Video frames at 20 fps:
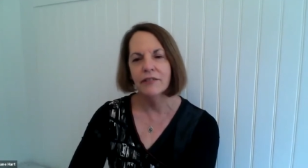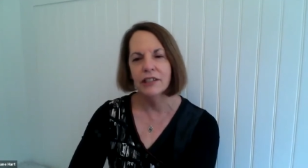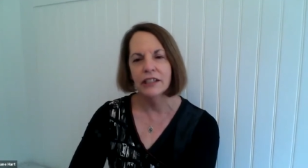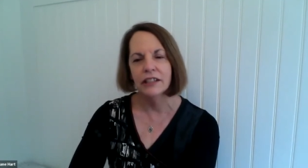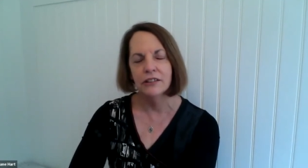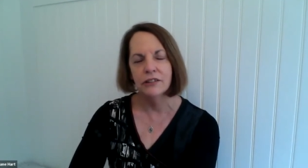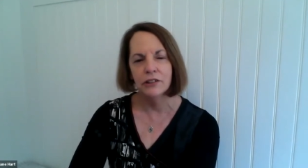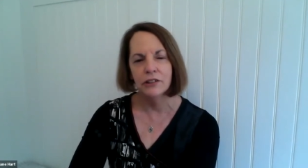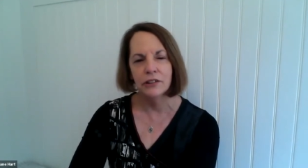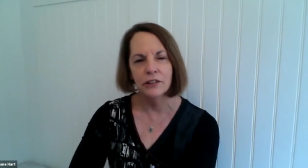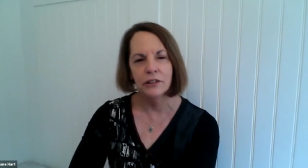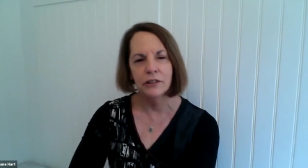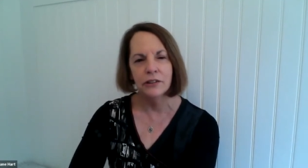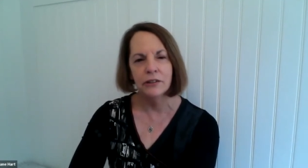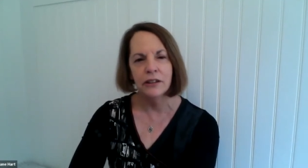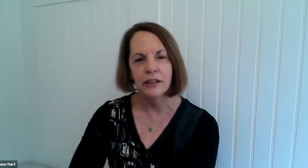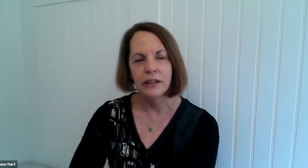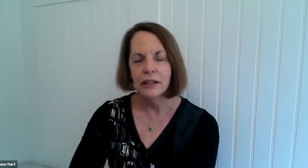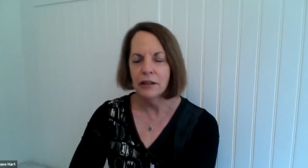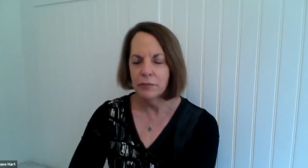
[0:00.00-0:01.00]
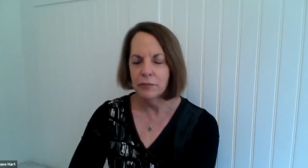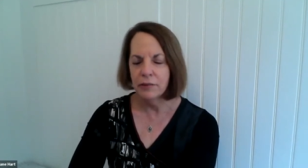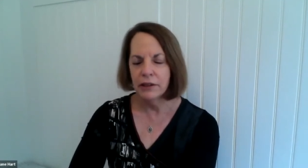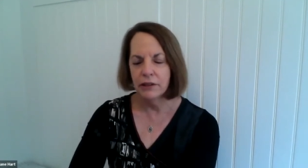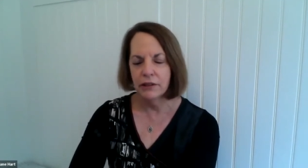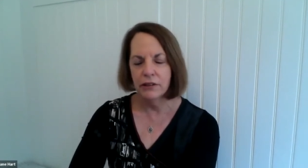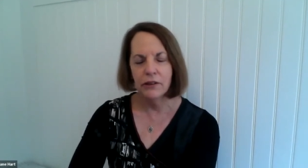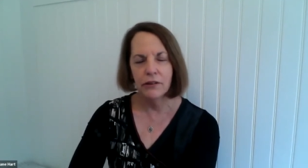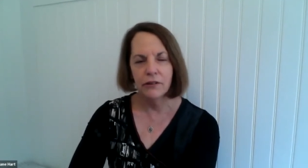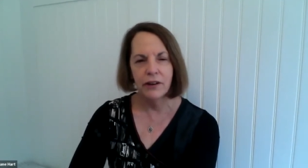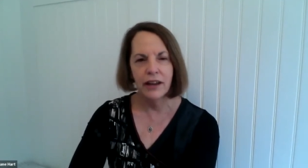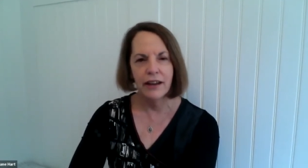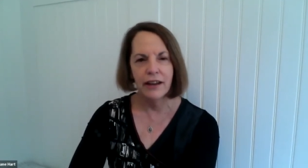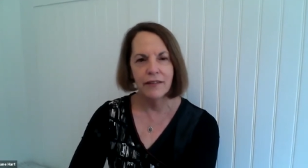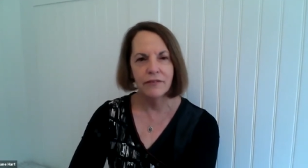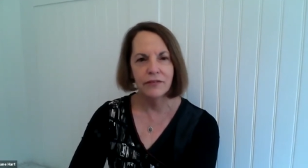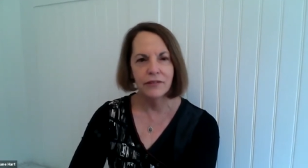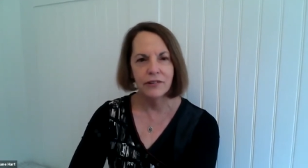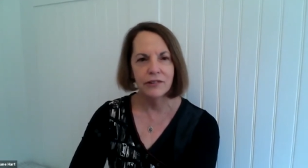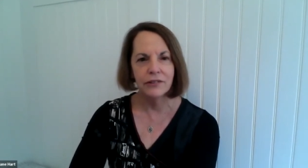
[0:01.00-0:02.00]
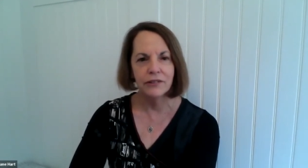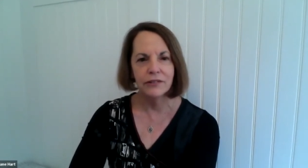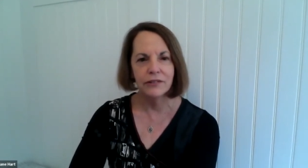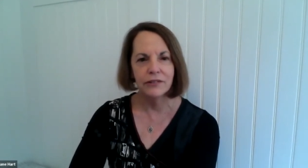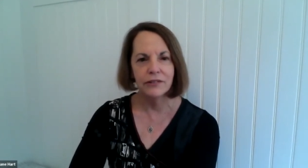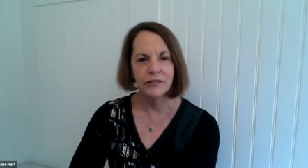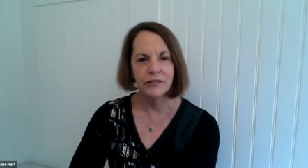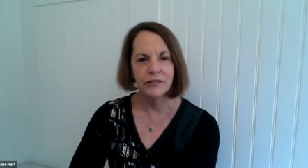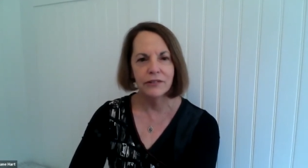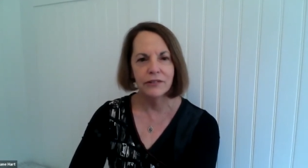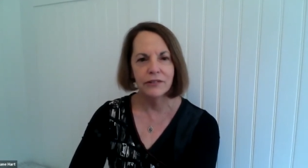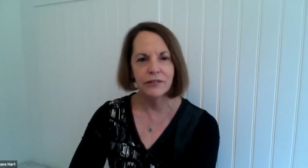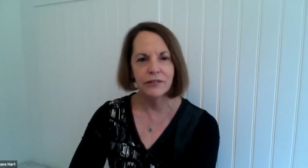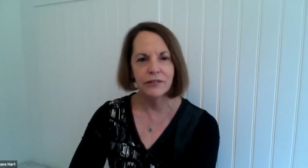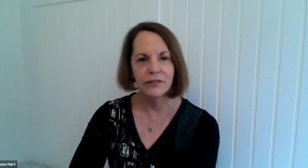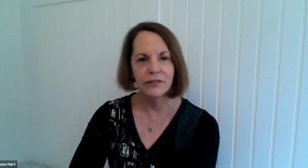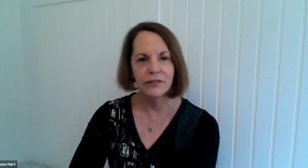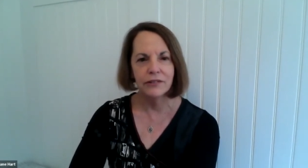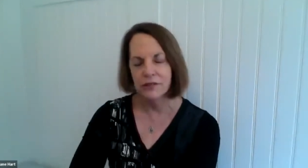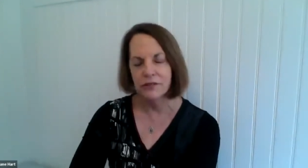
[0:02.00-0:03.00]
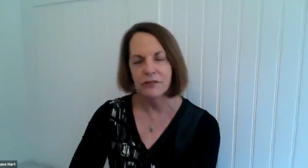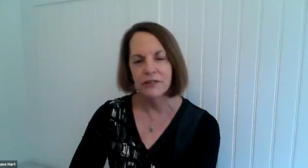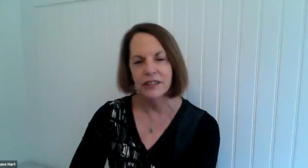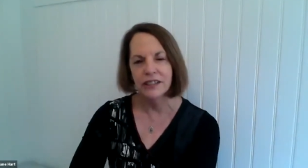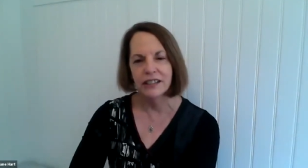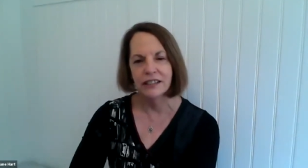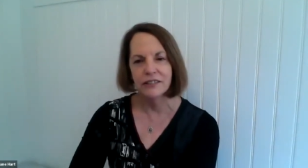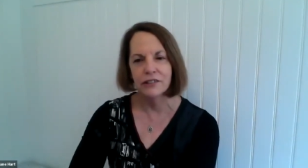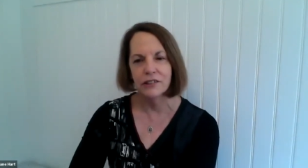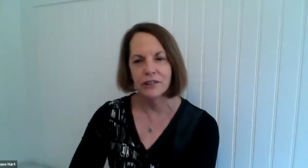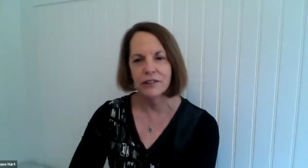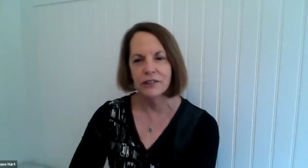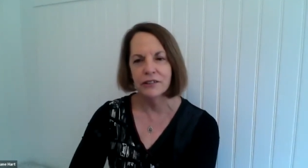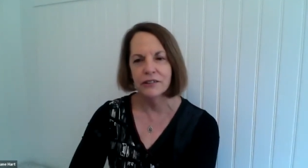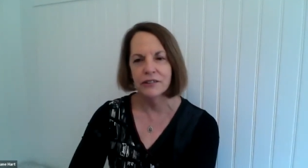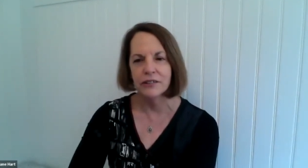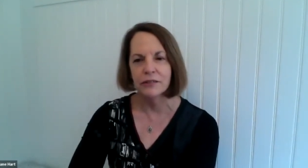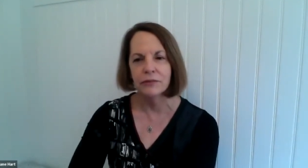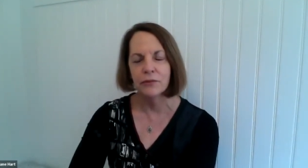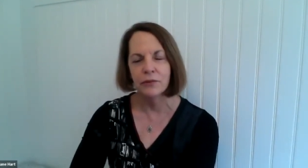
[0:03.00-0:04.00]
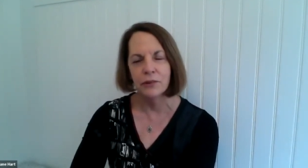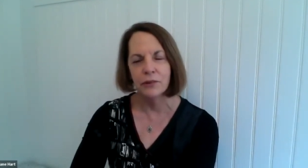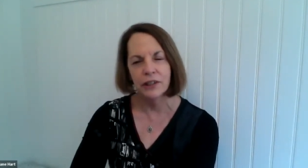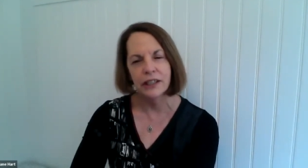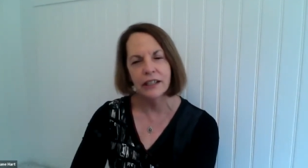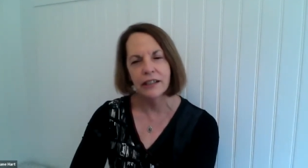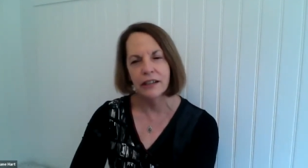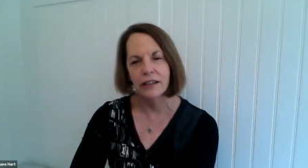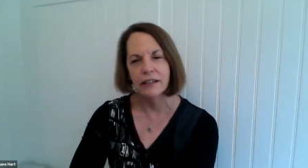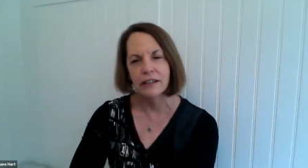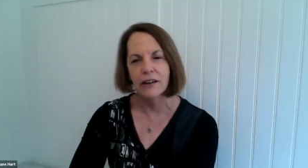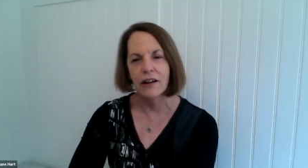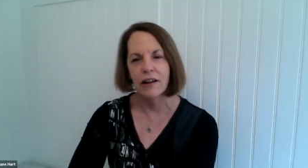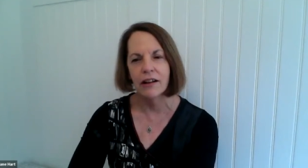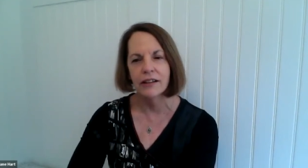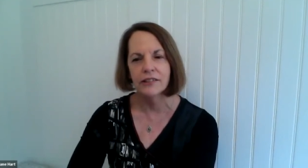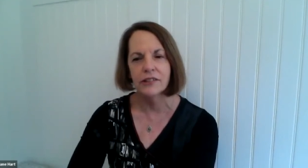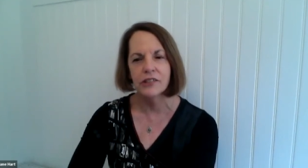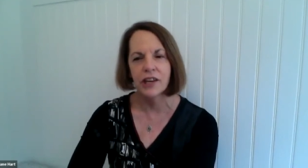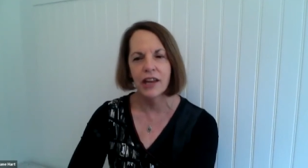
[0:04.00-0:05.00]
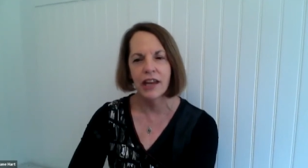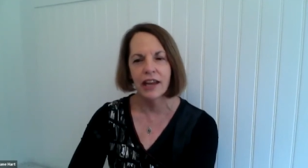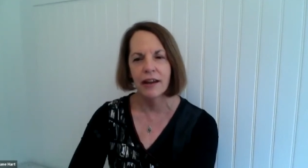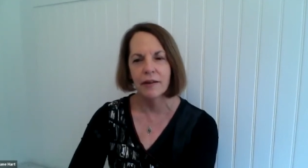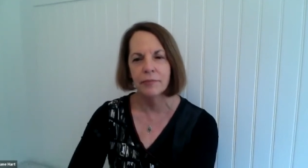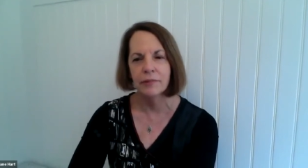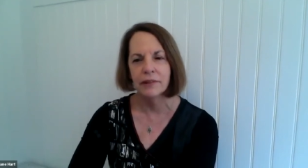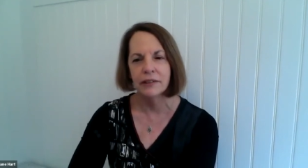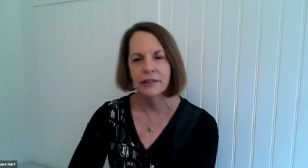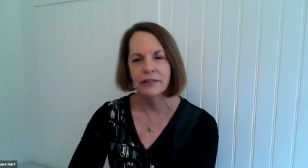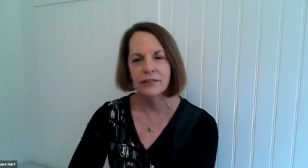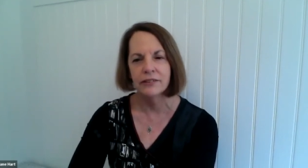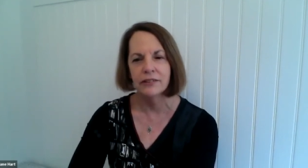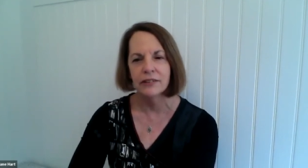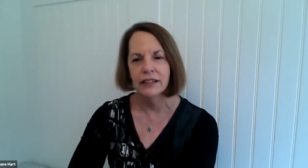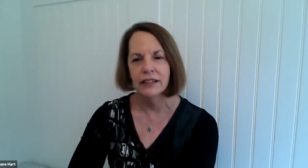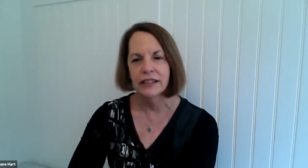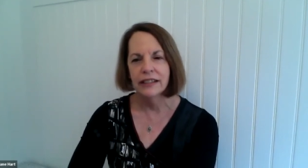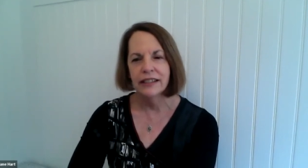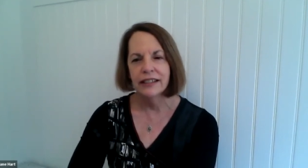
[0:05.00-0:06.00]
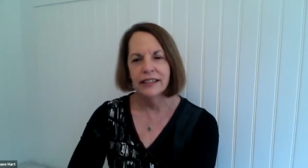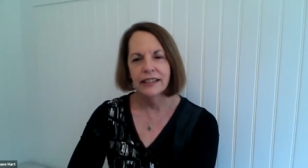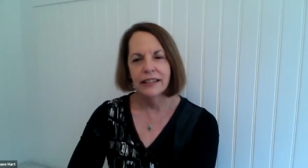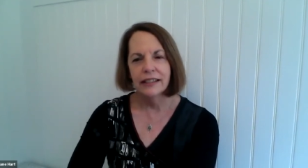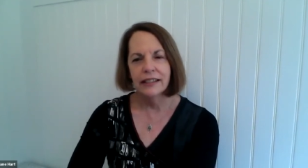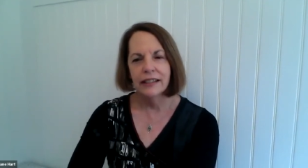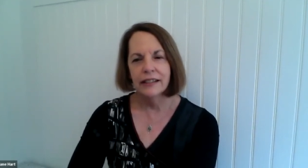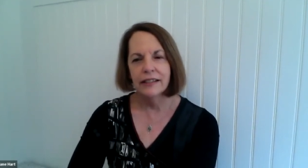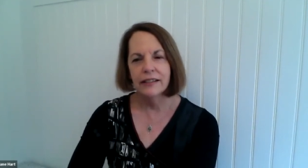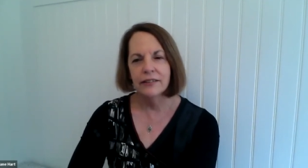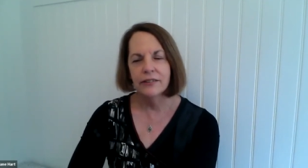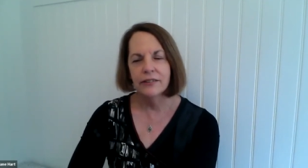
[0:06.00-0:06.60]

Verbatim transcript: You might have an intern, but you don't have your the student interns. And working on a college campus